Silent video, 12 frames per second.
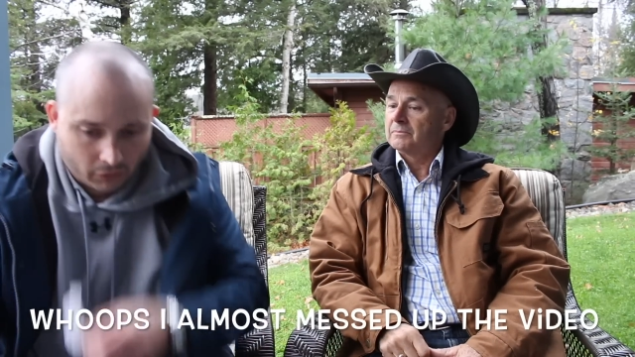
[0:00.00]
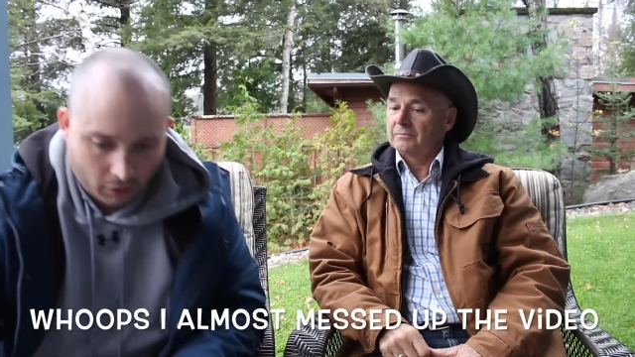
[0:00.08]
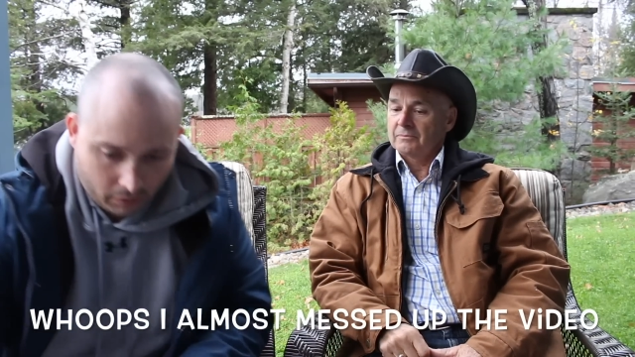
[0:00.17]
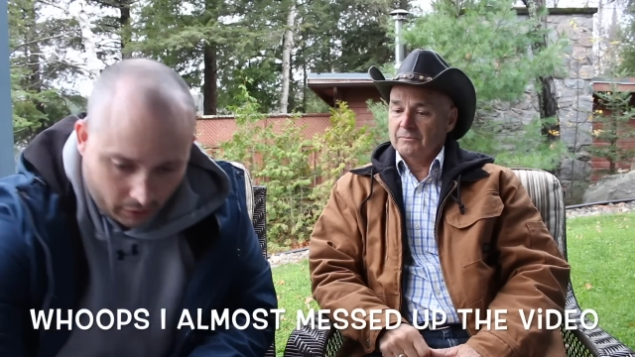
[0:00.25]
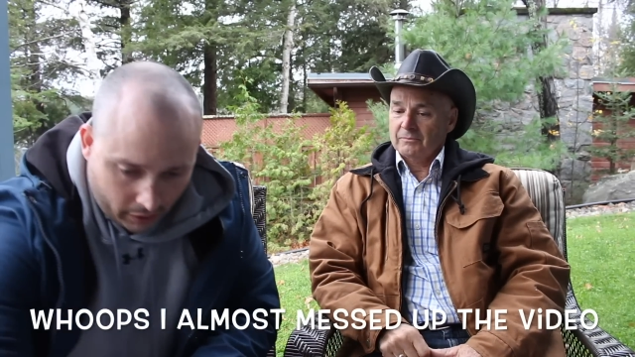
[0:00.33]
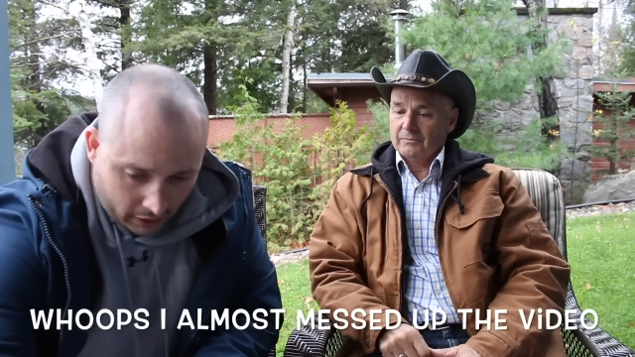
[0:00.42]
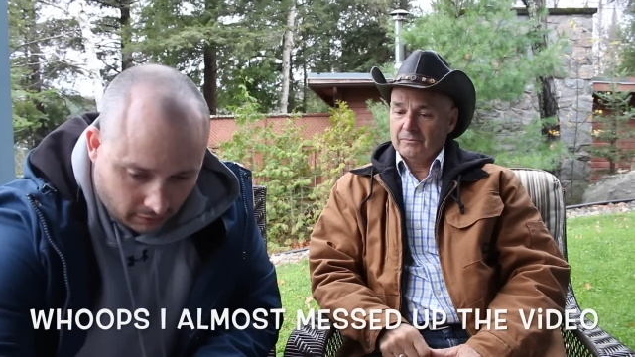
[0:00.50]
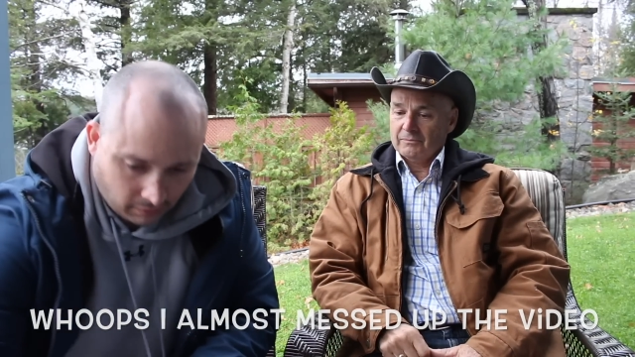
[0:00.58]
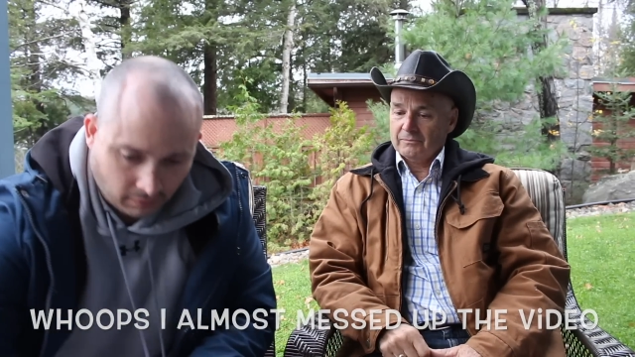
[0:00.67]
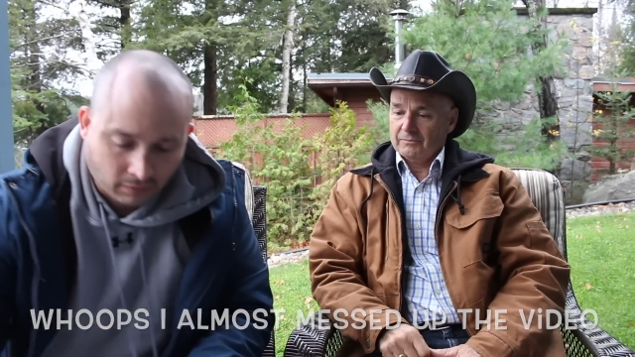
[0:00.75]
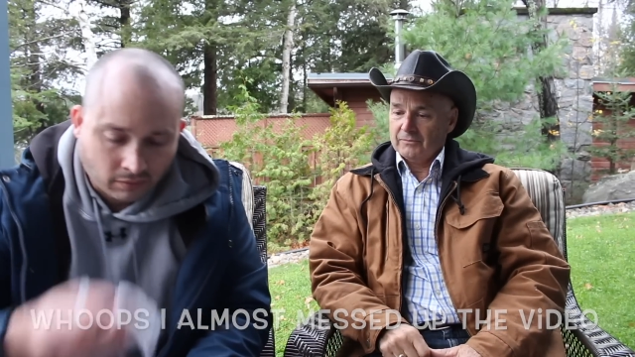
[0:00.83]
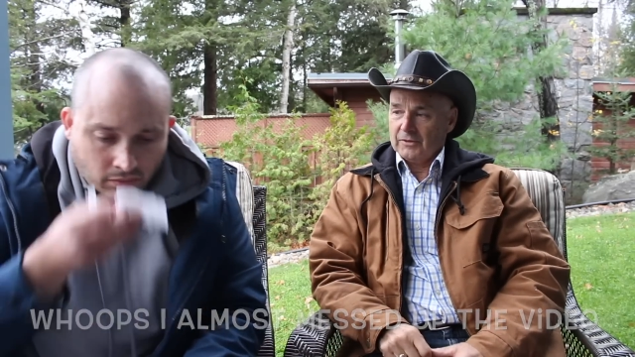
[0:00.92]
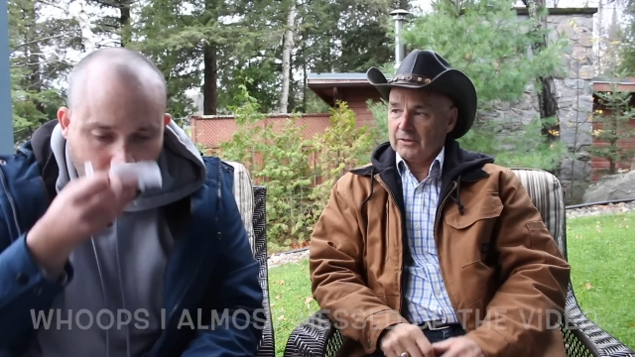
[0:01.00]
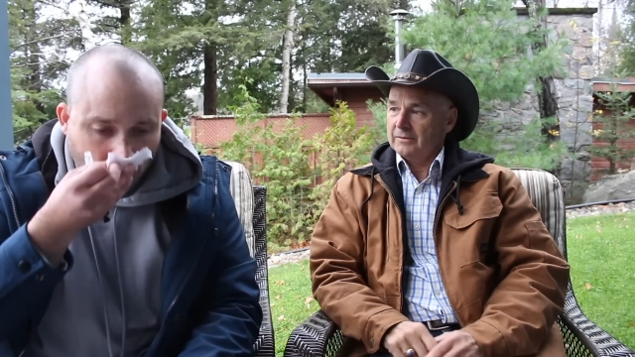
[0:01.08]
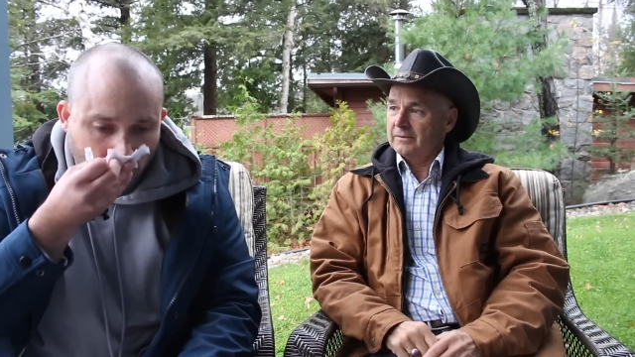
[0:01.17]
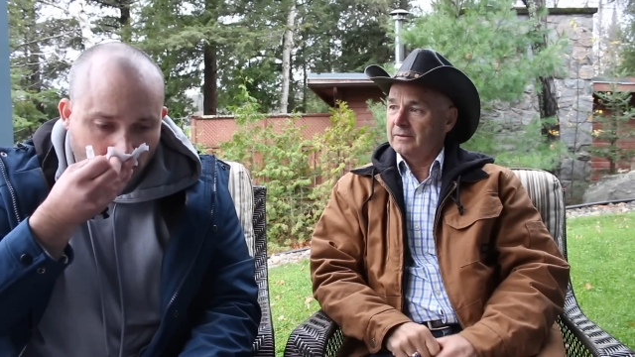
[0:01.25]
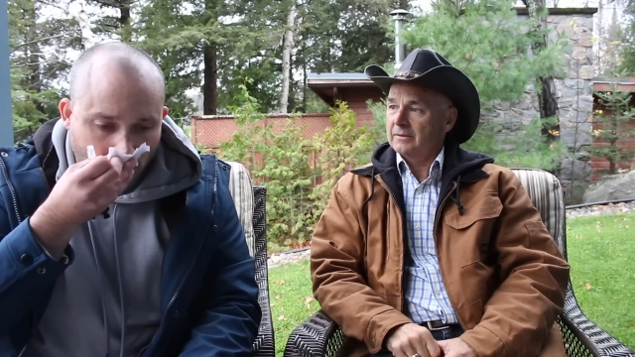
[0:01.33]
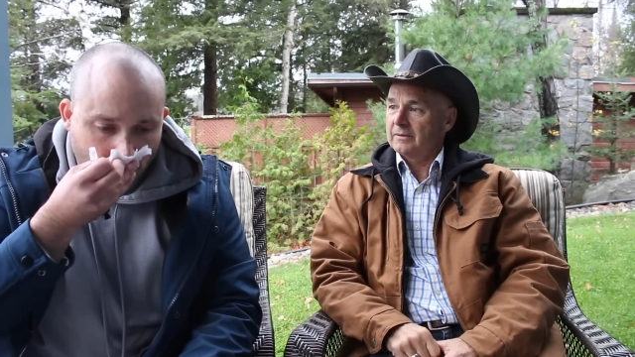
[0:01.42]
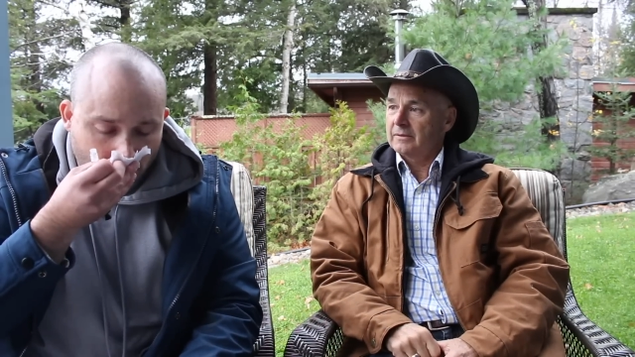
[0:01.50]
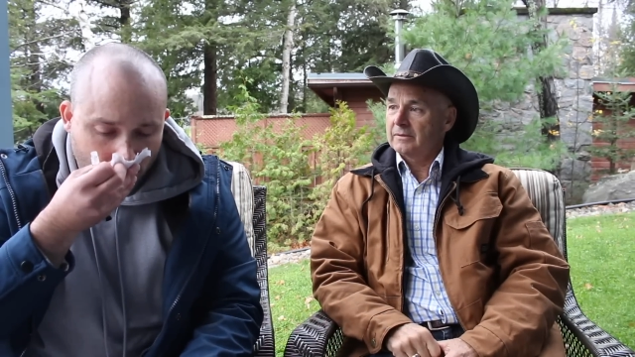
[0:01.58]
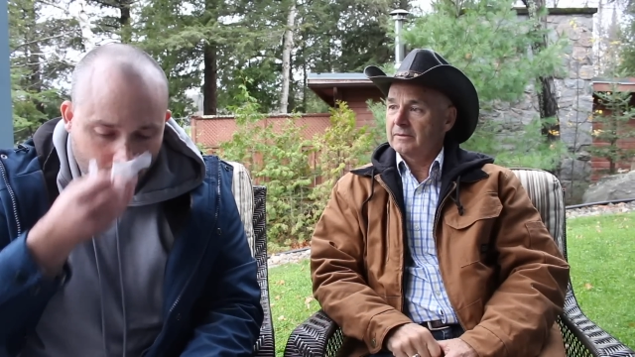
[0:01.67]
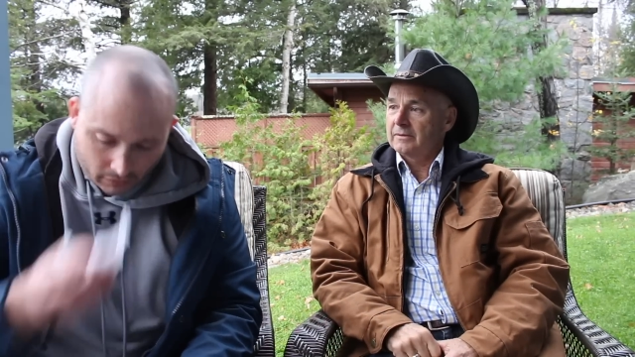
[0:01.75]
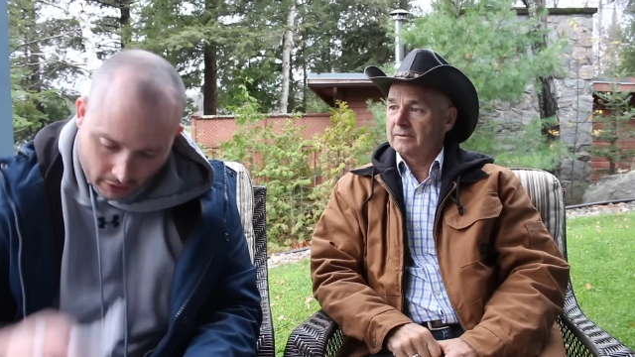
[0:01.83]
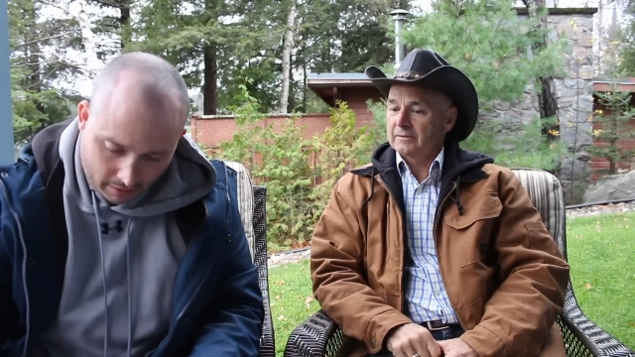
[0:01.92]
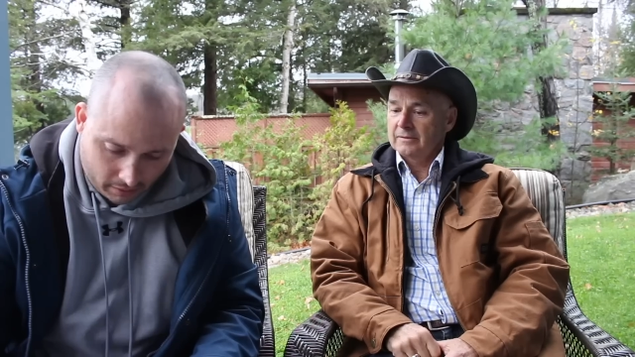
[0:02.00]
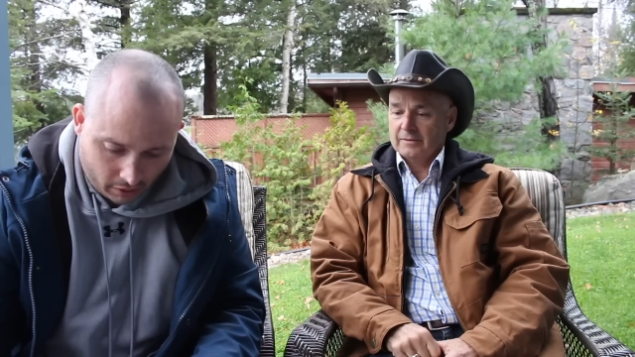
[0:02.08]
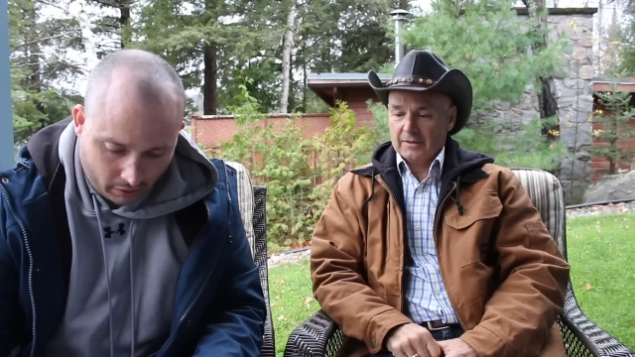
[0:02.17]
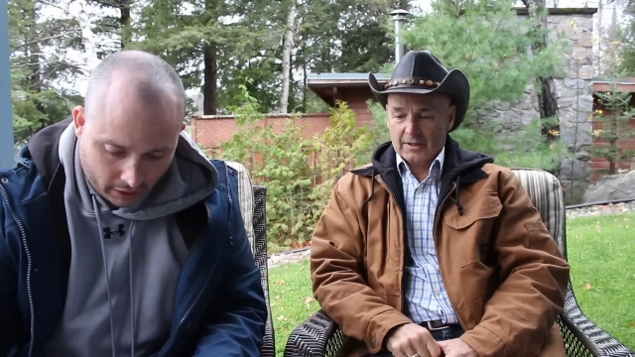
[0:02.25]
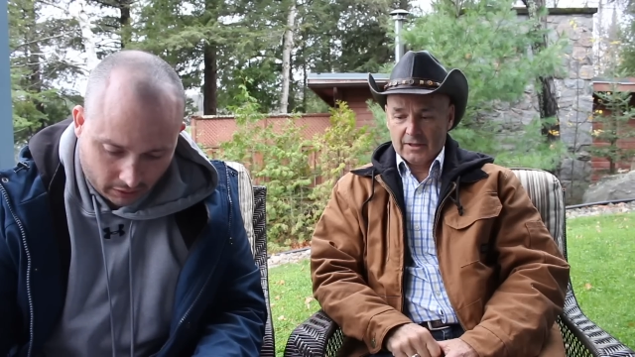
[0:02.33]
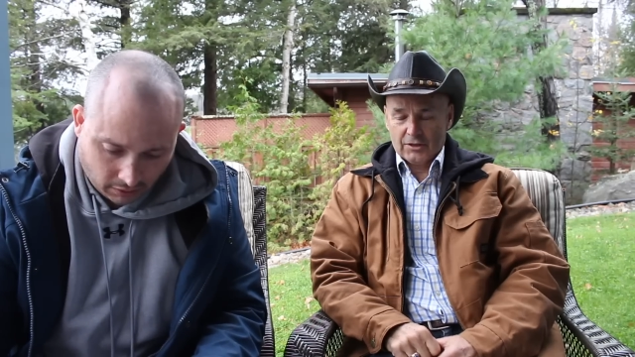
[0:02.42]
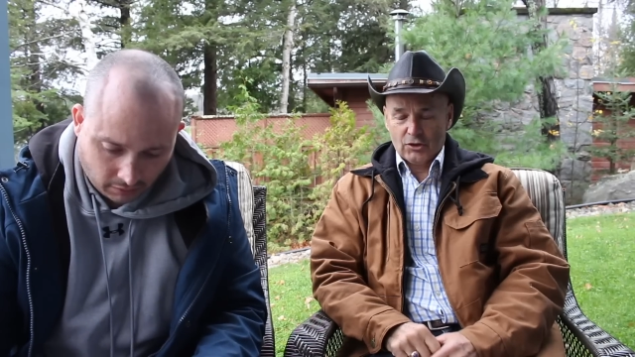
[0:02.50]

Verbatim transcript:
Speaker 1: Nope, you're right. Yep, you're right.